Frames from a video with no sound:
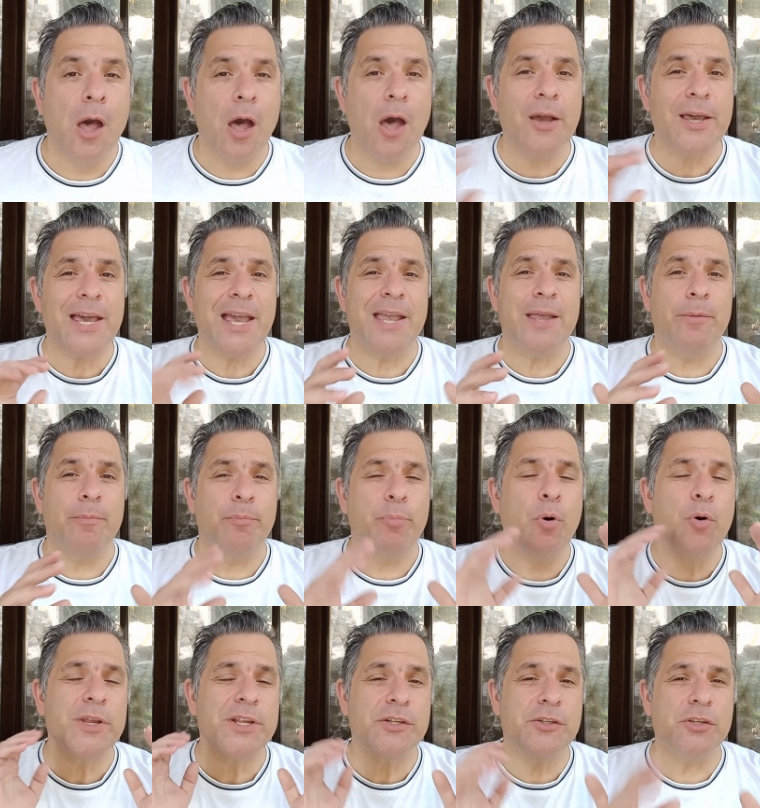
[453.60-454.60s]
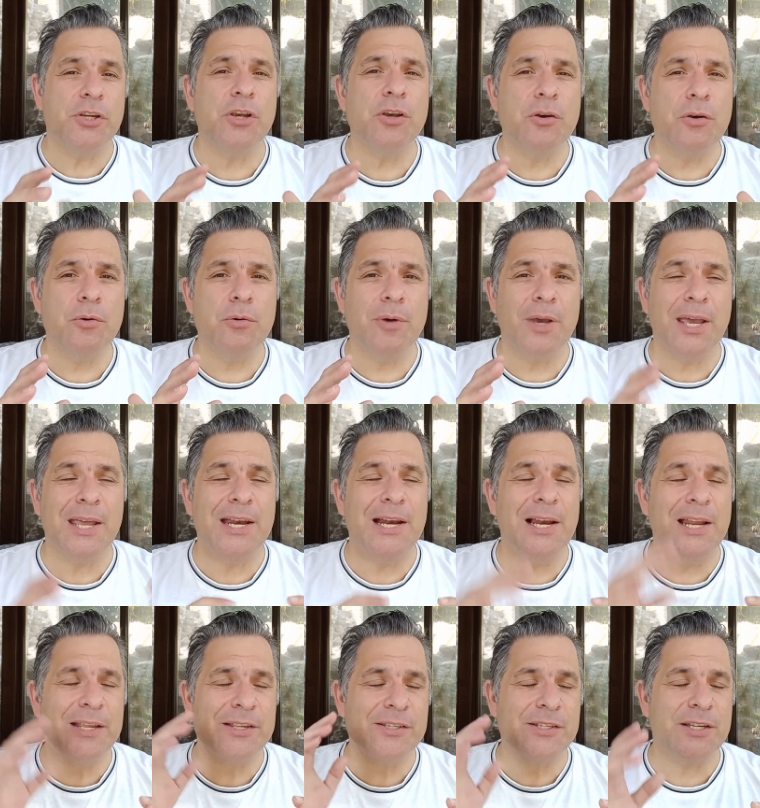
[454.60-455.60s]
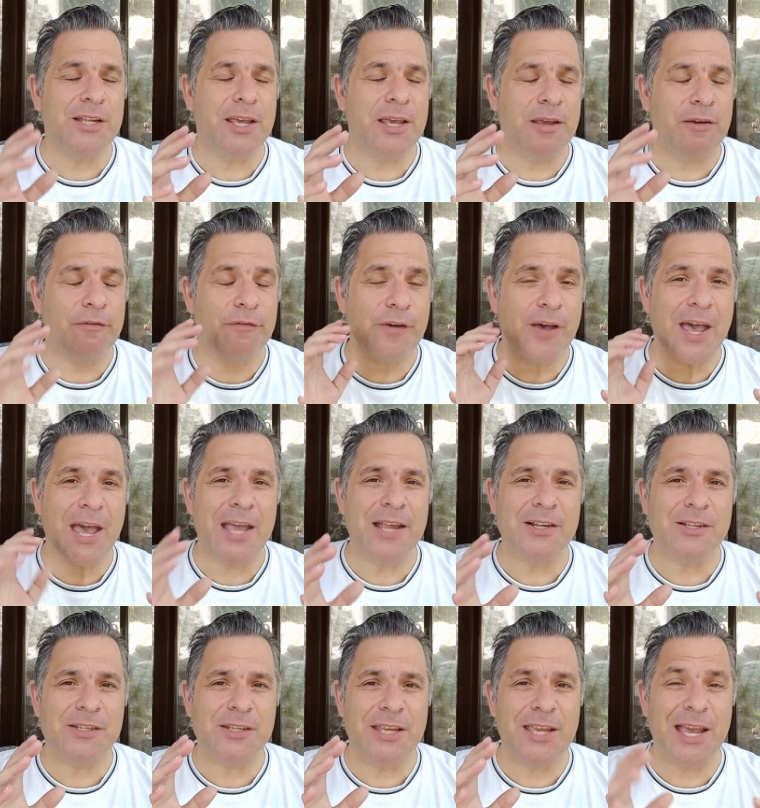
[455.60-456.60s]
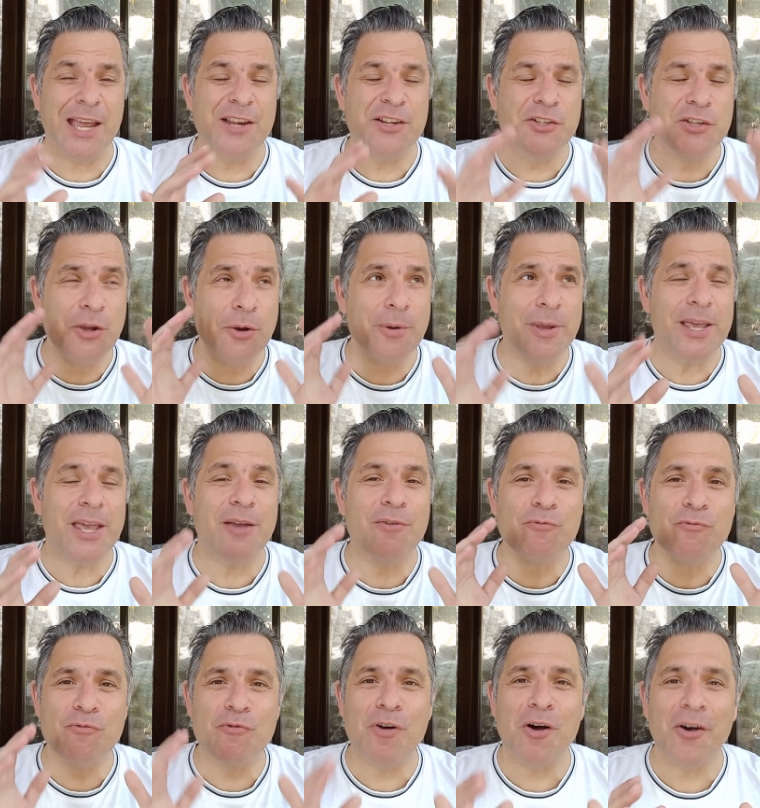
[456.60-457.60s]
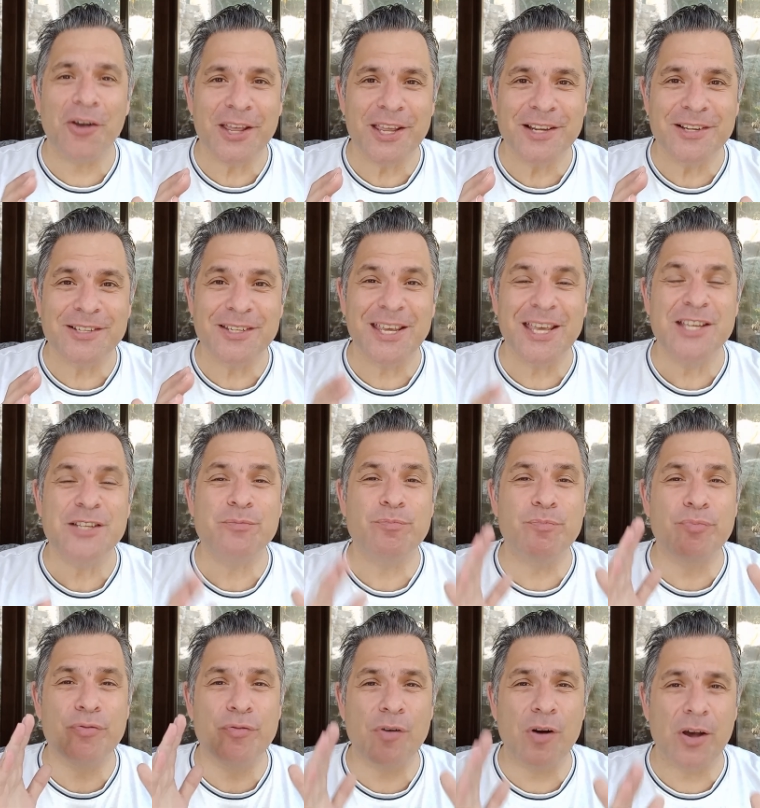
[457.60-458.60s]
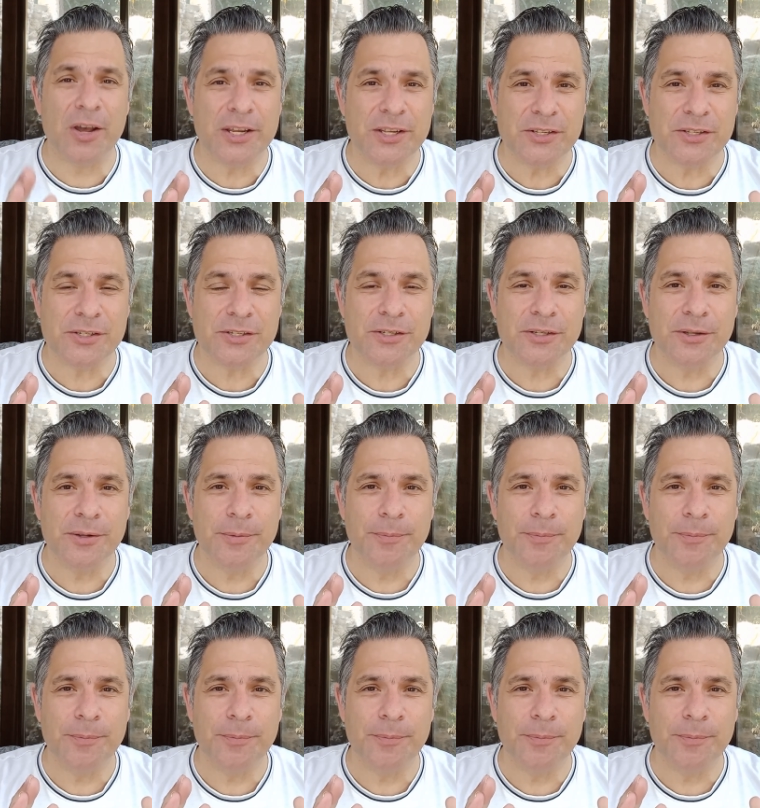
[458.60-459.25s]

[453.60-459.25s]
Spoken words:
Okay, point 2 in listing for Etsy and doing it right is price.